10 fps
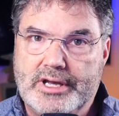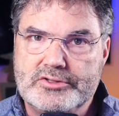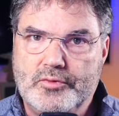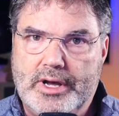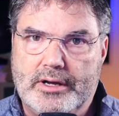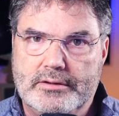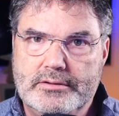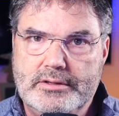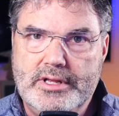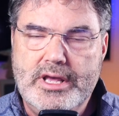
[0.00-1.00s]
as well.
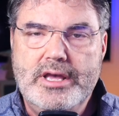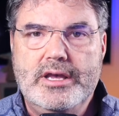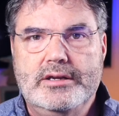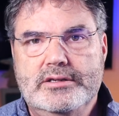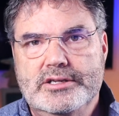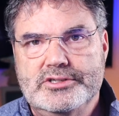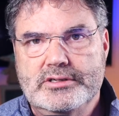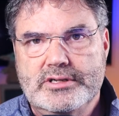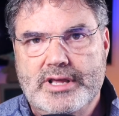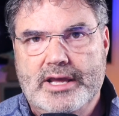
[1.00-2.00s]
In
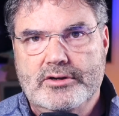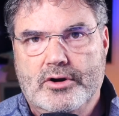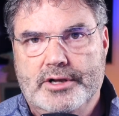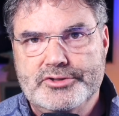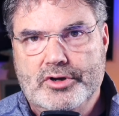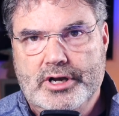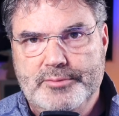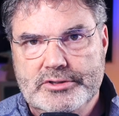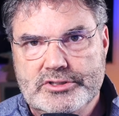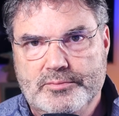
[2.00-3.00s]
addition to that, you're also
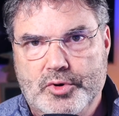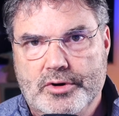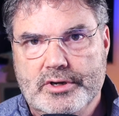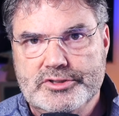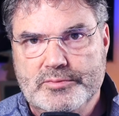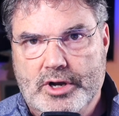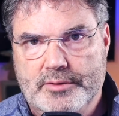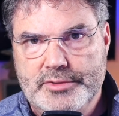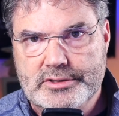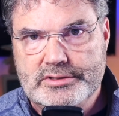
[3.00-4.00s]
helping support a
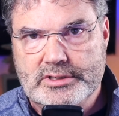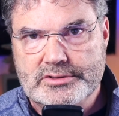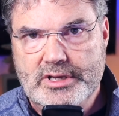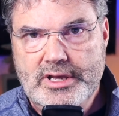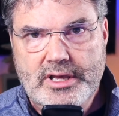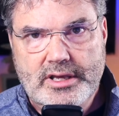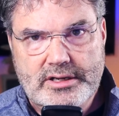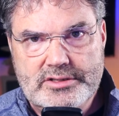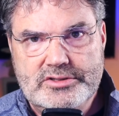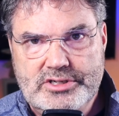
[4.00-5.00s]
small business.
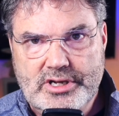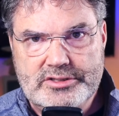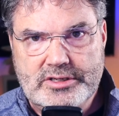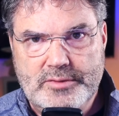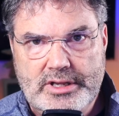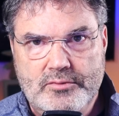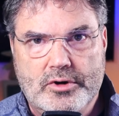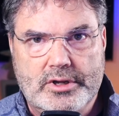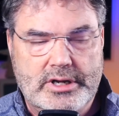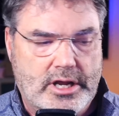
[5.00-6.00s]
It is just me
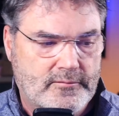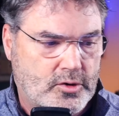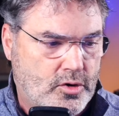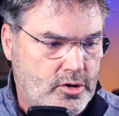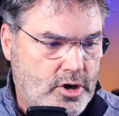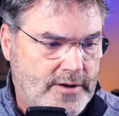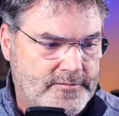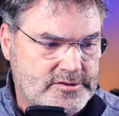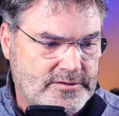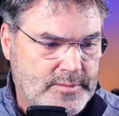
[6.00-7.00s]
working out of a corner
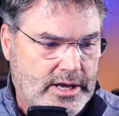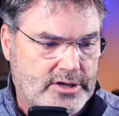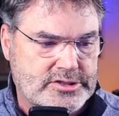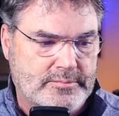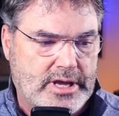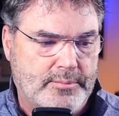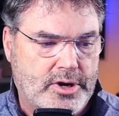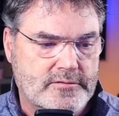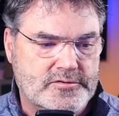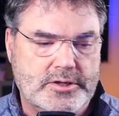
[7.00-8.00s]
office of my house. I'm not
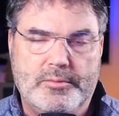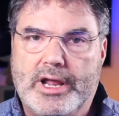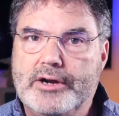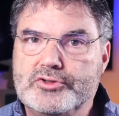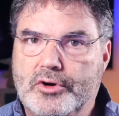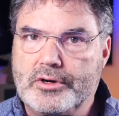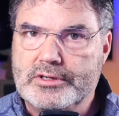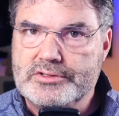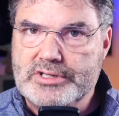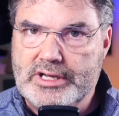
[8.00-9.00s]
part of some large
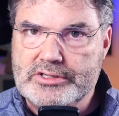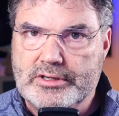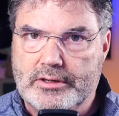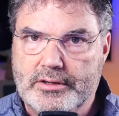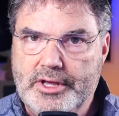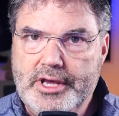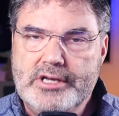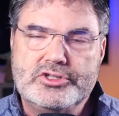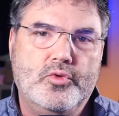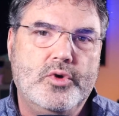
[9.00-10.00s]
organization.
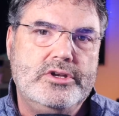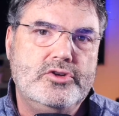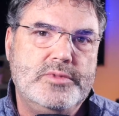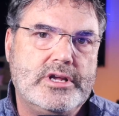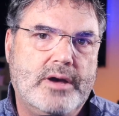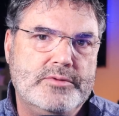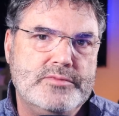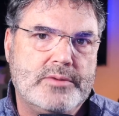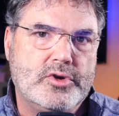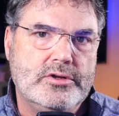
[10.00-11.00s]
So when you become a
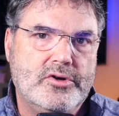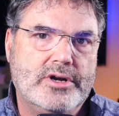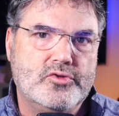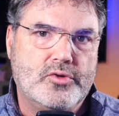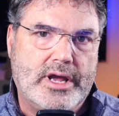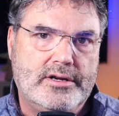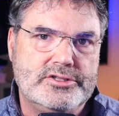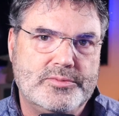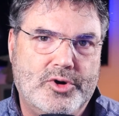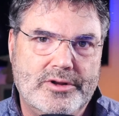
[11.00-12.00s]
member, you are directly
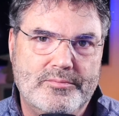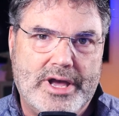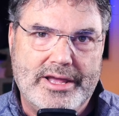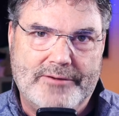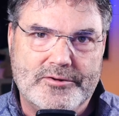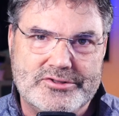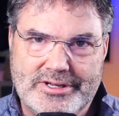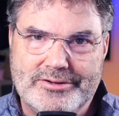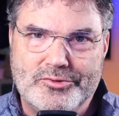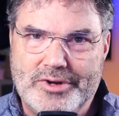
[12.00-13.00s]
supporting my
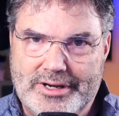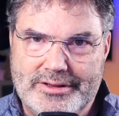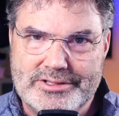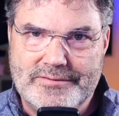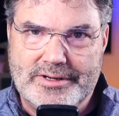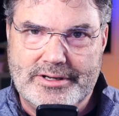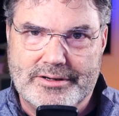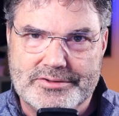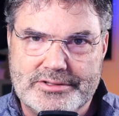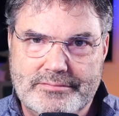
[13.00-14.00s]
efforts in creating these
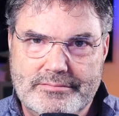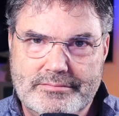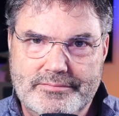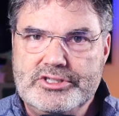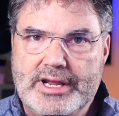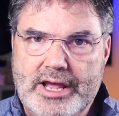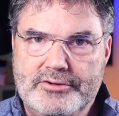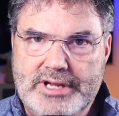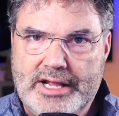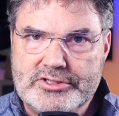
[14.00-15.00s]
videos. Check
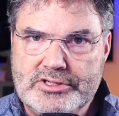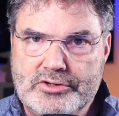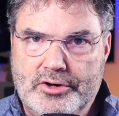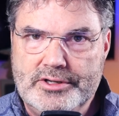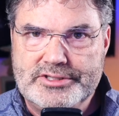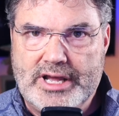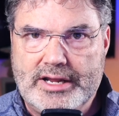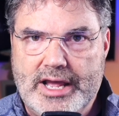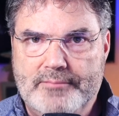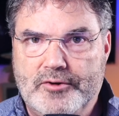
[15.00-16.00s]
out
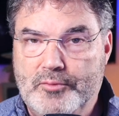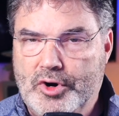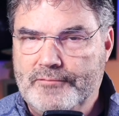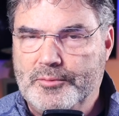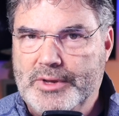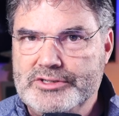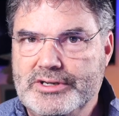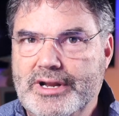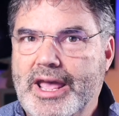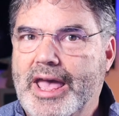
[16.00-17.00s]
danstutorials.com for more
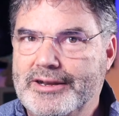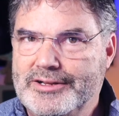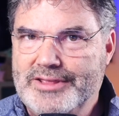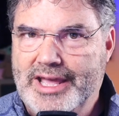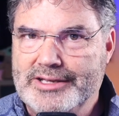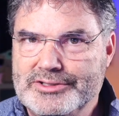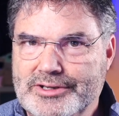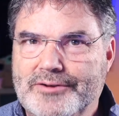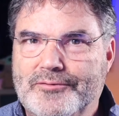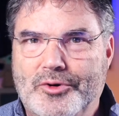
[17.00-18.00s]
information, and
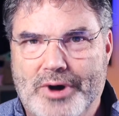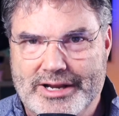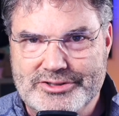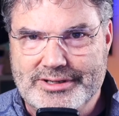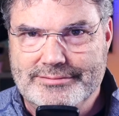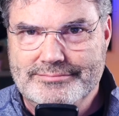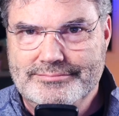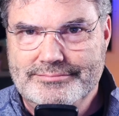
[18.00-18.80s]
thanks for watching.